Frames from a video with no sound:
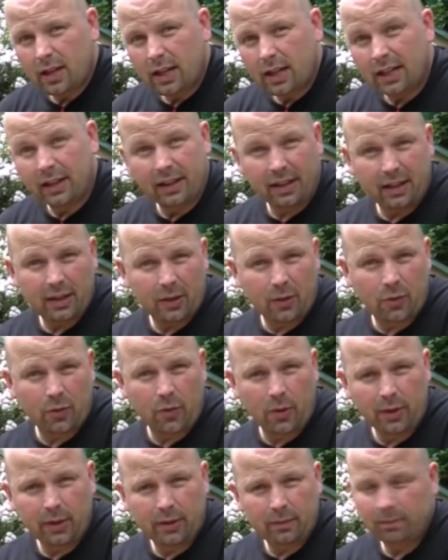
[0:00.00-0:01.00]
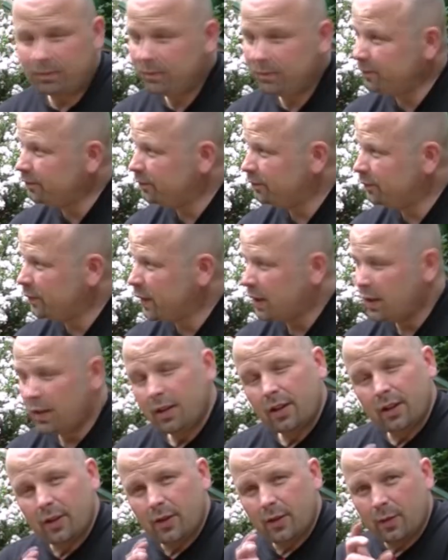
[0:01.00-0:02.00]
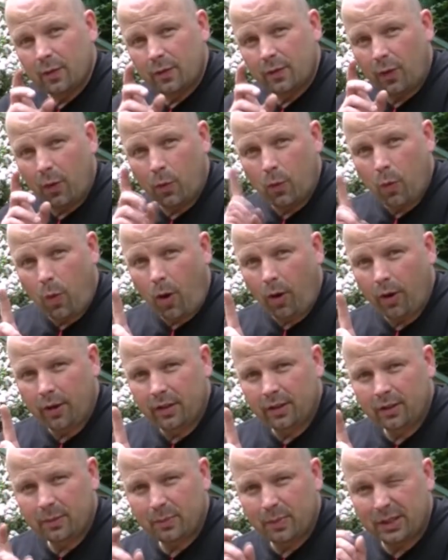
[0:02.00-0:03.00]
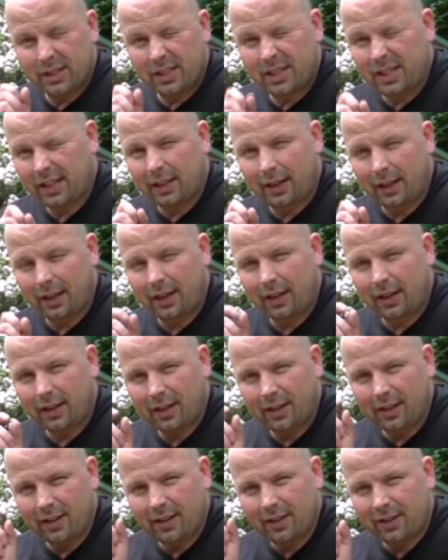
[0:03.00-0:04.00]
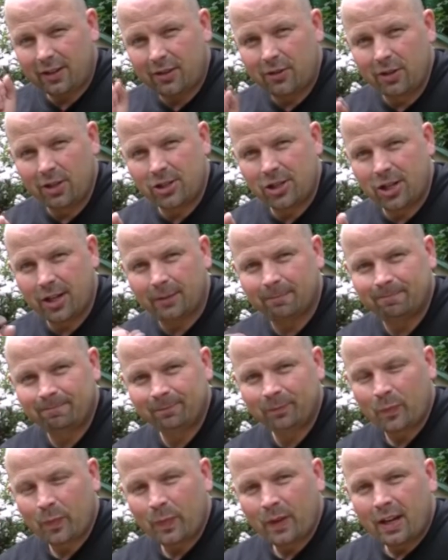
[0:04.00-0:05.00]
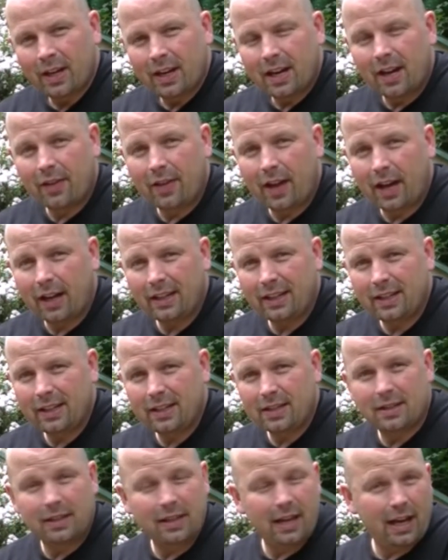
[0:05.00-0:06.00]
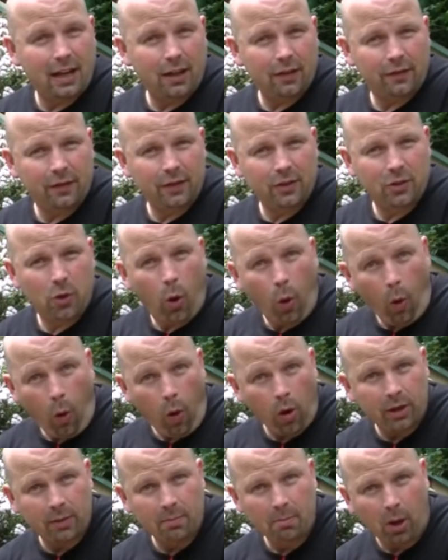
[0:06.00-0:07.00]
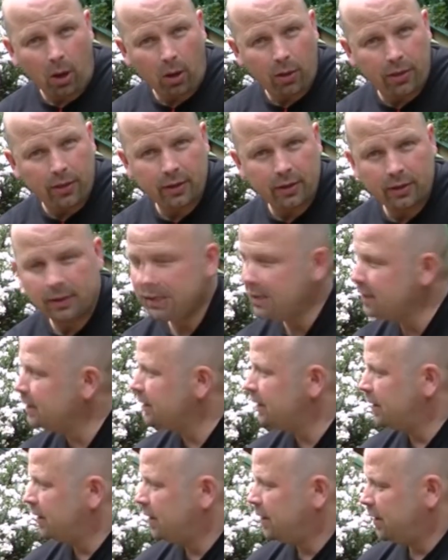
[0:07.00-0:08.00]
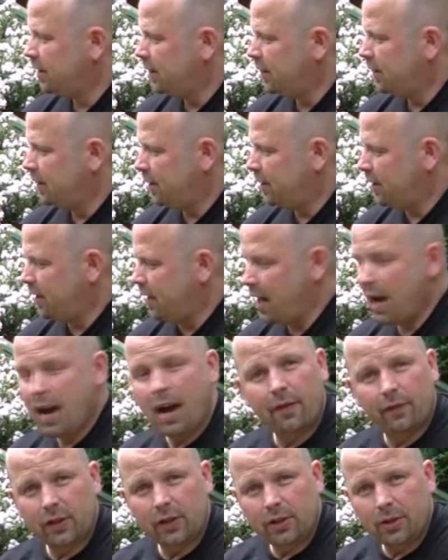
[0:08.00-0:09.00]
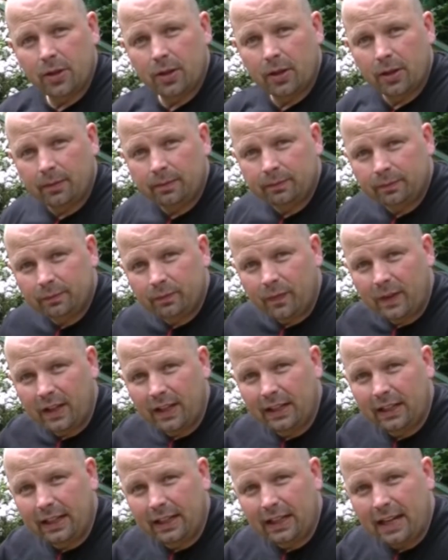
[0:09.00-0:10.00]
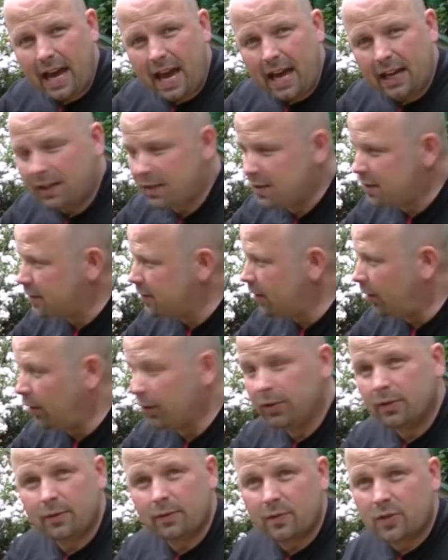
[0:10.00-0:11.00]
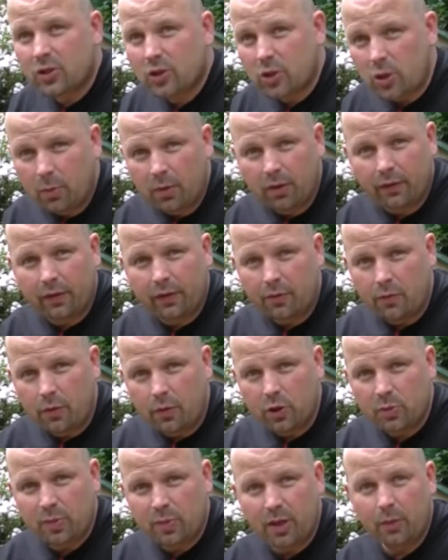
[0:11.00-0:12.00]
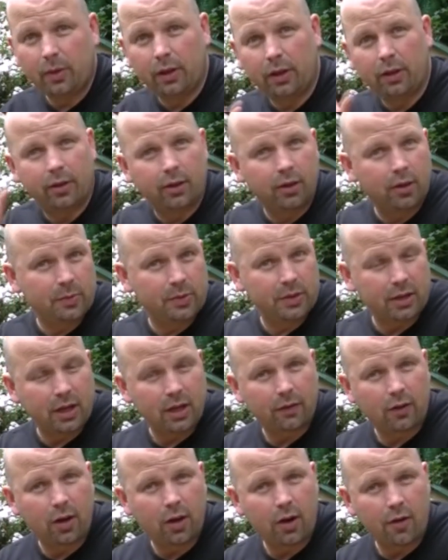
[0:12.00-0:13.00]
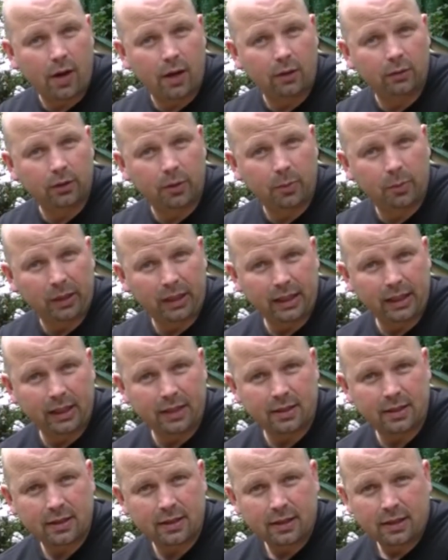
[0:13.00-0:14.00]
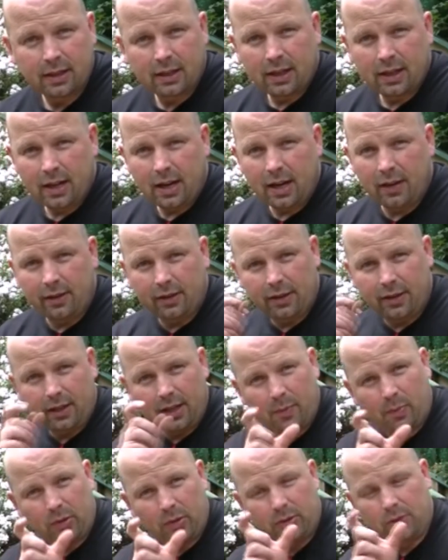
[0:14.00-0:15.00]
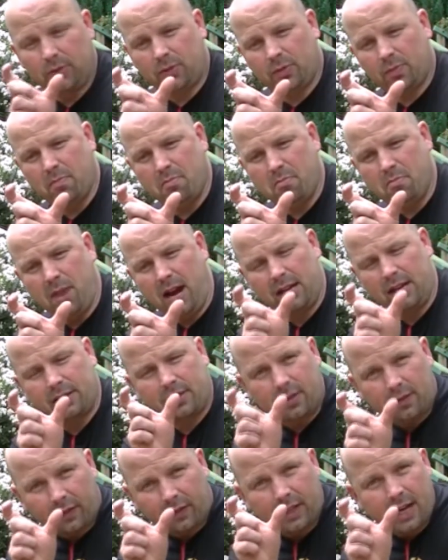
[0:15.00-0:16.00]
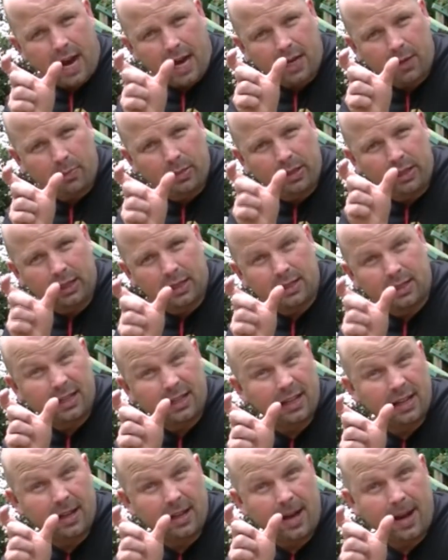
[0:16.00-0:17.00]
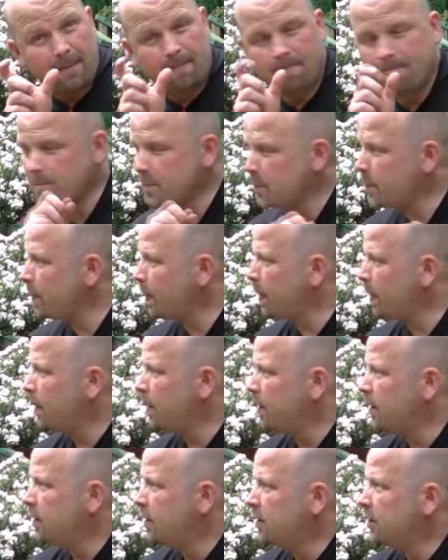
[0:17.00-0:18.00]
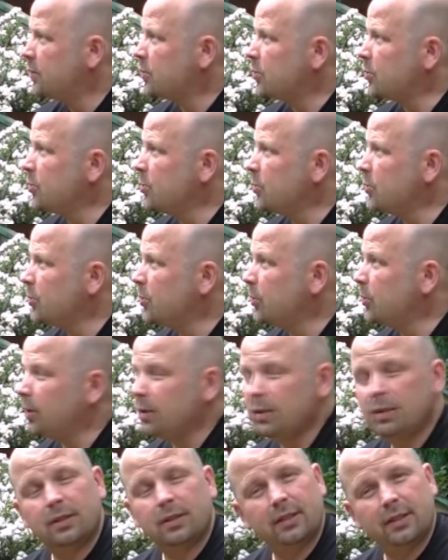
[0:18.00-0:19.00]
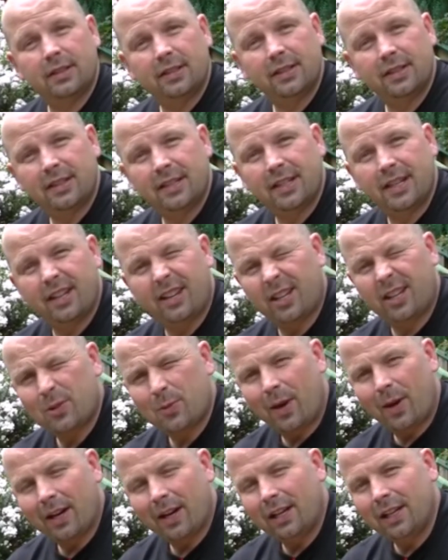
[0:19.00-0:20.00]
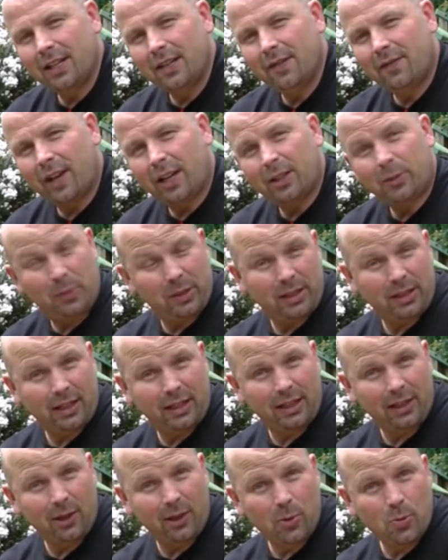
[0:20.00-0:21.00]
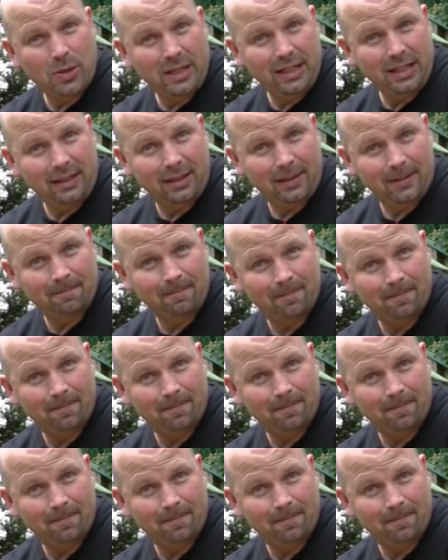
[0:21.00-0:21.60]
and they are growing for one particular creature, and that is the elephant hawk moth. Every year, they lay eggs on some of the rose bay willow herbs that I've got around the place, and they produce massive caterpillars like that. So that's why I leave that particular weed.